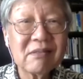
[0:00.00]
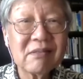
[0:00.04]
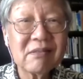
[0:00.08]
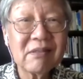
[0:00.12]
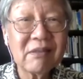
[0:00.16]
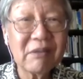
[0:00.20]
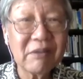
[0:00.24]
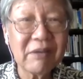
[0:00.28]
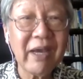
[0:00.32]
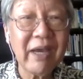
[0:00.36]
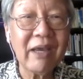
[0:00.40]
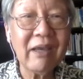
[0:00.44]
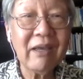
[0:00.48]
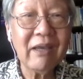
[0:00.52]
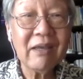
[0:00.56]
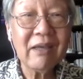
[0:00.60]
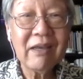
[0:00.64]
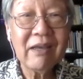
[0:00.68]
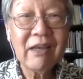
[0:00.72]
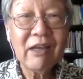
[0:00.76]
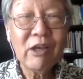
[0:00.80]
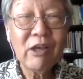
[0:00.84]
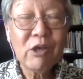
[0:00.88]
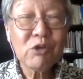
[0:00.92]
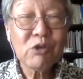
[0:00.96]
Okay?
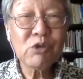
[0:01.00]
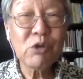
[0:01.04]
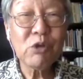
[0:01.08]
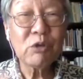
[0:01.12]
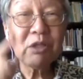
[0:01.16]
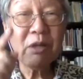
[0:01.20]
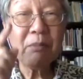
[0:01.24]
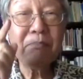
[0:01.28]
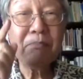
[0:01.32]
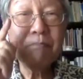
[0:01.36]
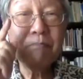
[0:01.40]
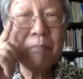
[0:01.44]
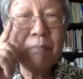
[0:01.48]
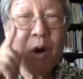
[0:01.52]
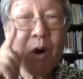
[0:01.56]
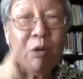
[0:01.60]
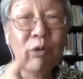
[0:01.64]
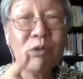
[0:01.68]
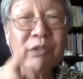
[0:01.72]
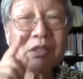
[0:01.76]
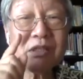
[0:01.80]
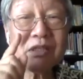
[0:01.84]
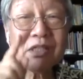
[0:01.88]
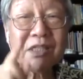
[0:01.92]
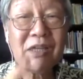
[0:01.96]
So the
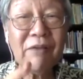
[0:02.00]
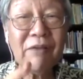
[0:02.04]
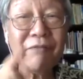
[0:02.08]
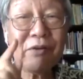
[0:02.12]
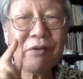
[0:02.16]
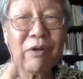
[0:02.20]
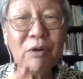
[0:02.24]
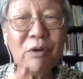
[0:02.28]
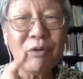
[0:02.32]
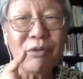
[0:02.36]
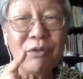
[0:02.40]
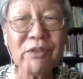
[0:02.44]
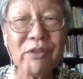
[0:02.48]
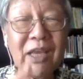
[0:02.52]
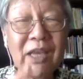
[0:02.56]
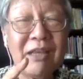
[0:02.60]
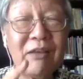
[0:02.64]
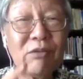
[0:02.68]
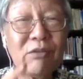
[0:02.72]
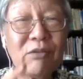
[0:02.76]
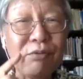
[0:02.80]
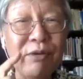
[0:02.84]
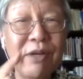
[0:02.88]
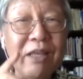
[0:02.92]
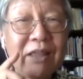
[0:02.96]
most difficult thing,
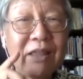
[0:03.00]
three